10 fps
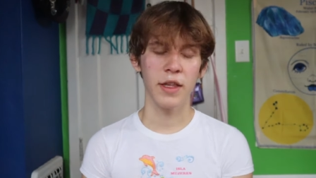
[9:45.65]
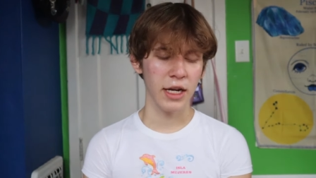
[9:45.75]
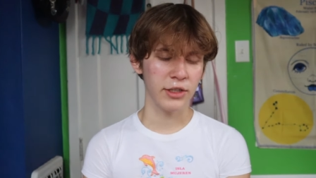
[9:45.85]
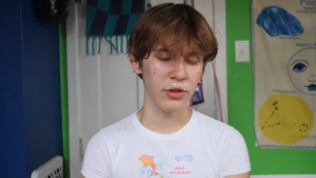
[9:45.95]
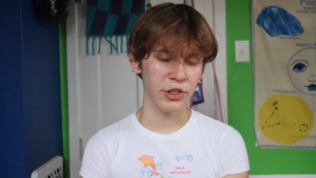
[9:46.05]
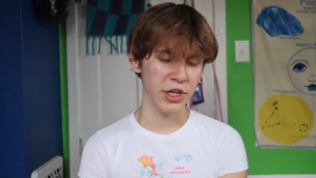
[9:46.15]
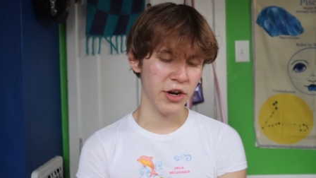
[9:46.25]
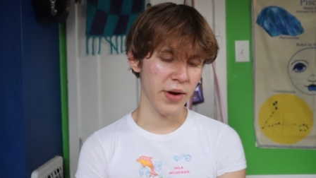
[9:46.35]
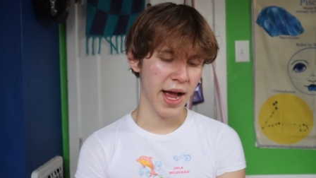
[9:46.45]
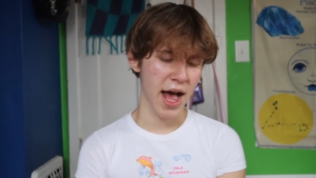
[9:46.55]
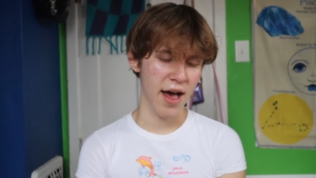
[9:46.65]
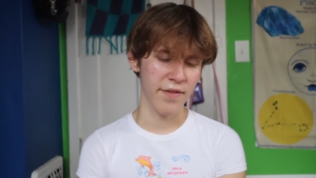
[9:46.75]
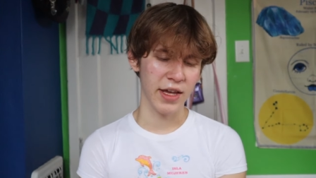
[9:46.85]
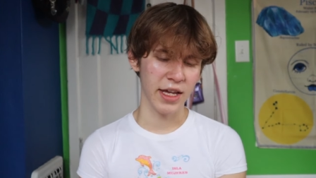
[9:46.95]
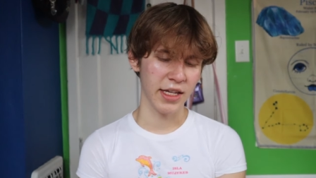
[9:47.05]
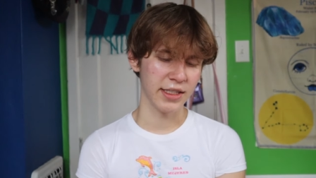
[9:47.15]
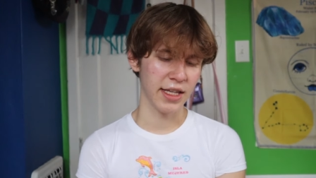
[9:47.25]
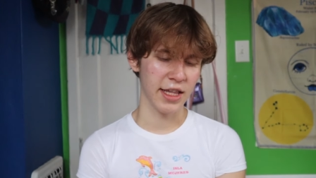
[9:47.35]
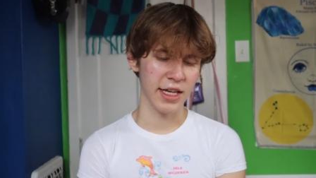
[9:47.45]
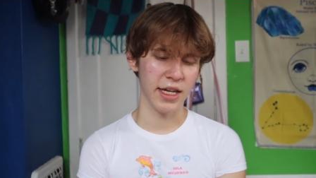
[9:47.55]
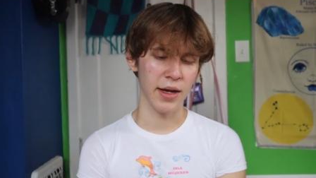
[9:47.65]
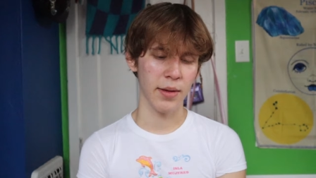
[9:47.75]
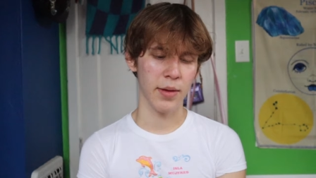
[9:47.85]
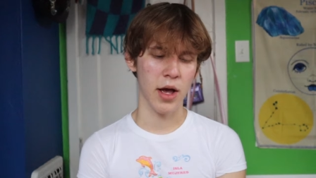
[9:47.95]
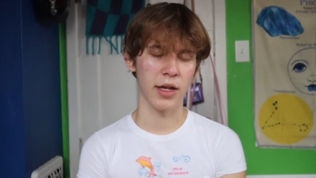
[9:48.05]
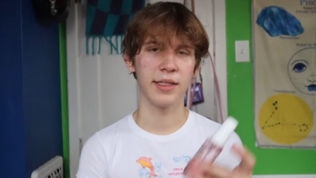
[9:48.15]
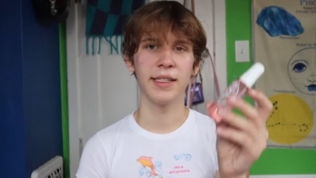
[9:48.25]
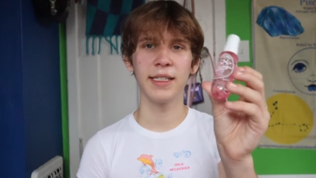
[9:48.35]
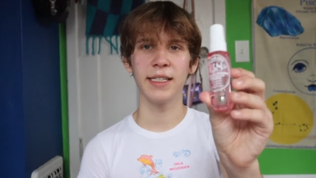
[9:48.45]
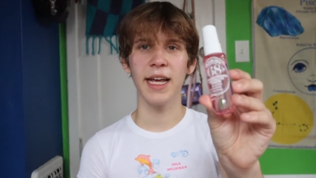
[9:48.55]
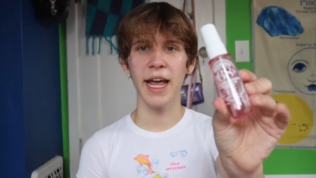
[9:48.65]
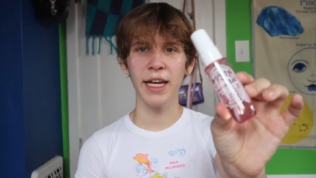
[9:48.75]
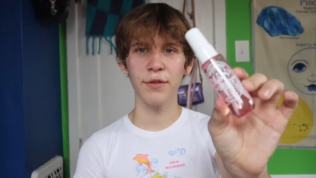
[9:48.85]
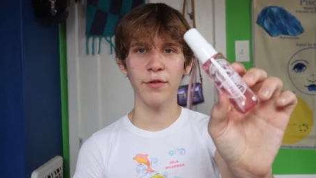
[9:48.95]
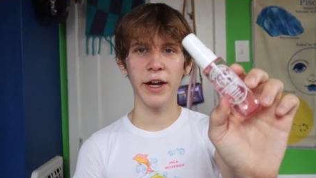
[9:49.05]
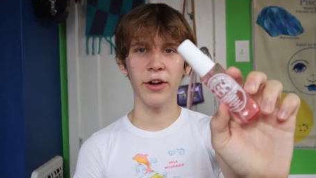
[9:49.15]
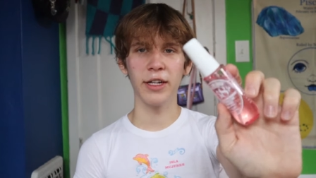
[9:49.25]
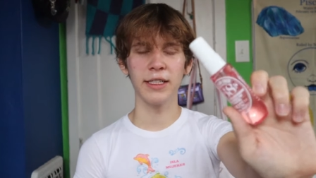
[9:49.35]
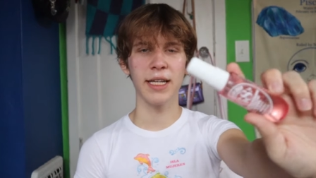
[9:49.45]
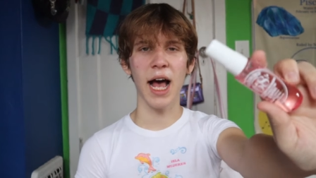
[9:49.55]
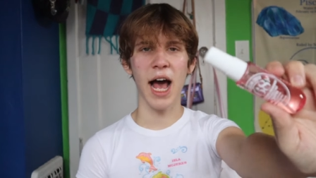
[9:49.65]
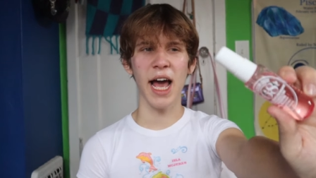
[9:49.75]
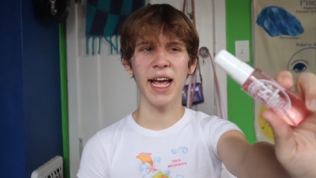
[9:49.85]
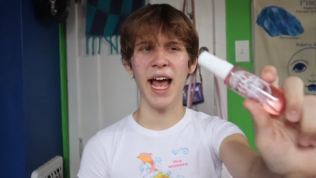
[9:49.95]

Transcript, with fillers: The next Sol de Janeiro I have is the uh, 68 fragrance. I